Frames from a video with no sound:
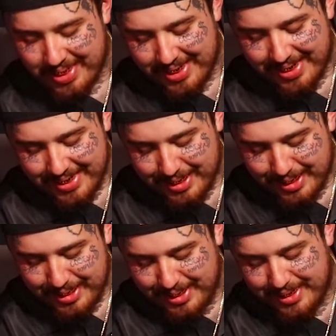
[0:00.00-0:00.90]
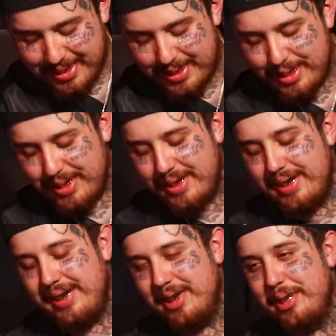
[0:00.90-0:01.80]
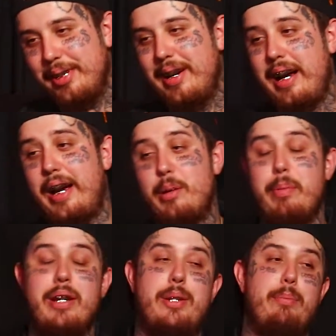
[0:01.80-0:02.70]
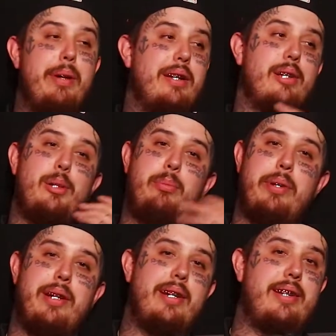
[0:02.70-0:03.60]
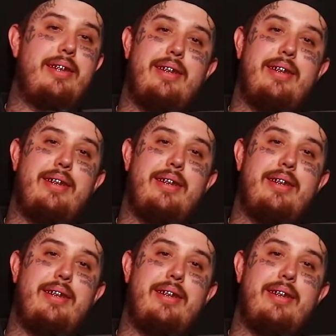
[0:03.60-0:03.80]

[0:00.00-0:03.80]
Who you up? I got some. You know, bad. I got to mention Best Lumpia.